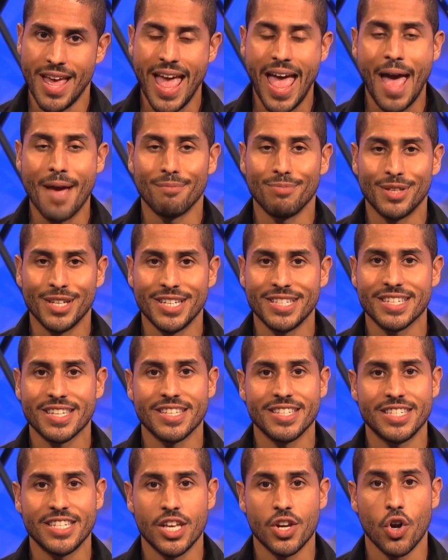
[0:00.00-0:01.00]
And please
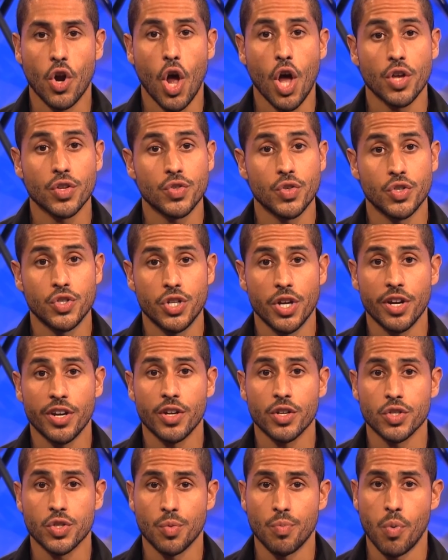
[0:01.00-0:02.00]
consider also sharing
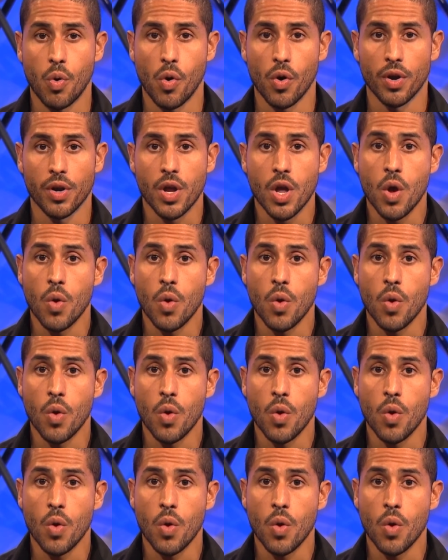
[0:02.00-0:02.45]
your support